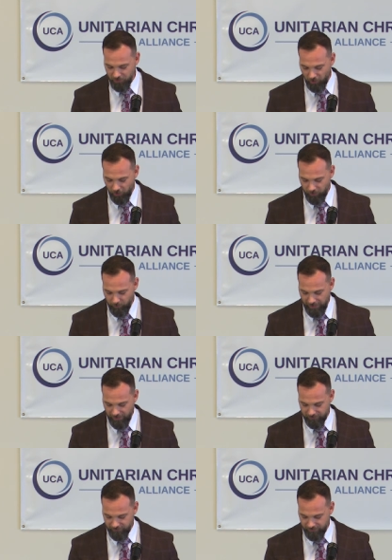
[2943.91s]
all
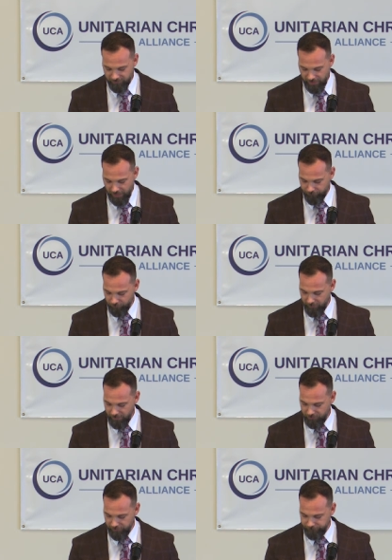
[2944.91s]
about this
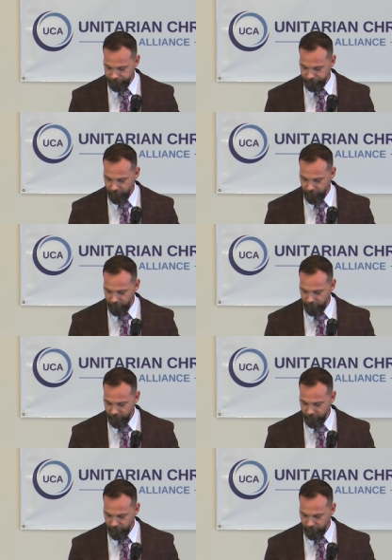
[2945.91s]
affirmation.